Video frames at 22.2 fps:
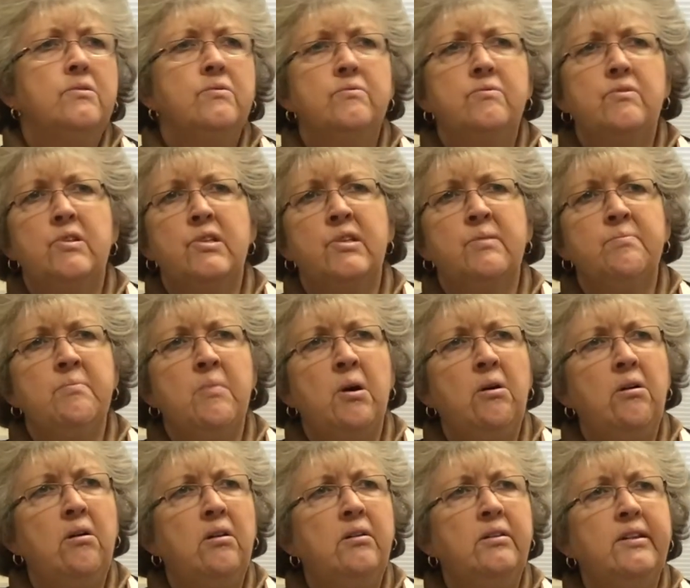
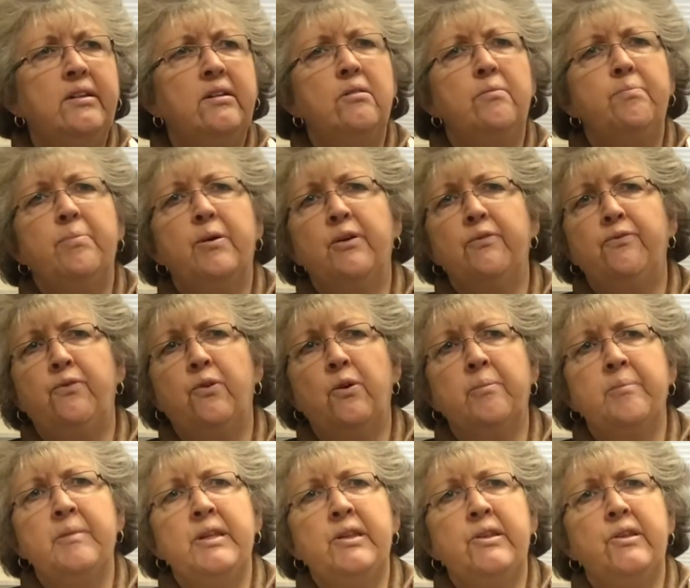small little
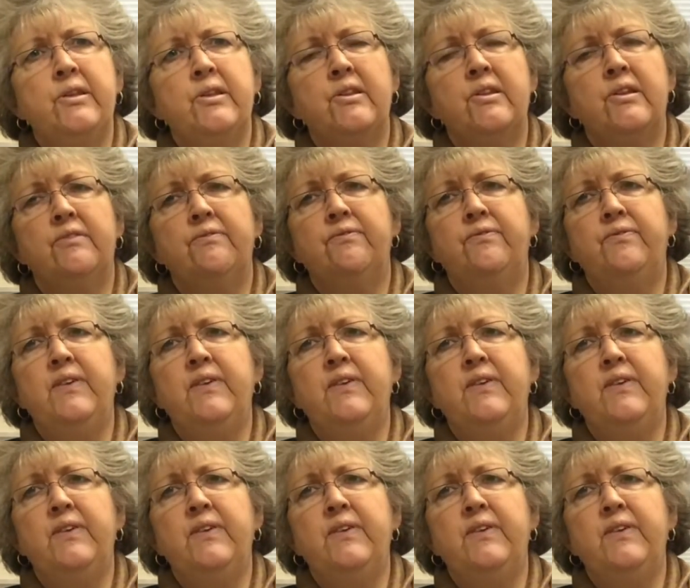performances of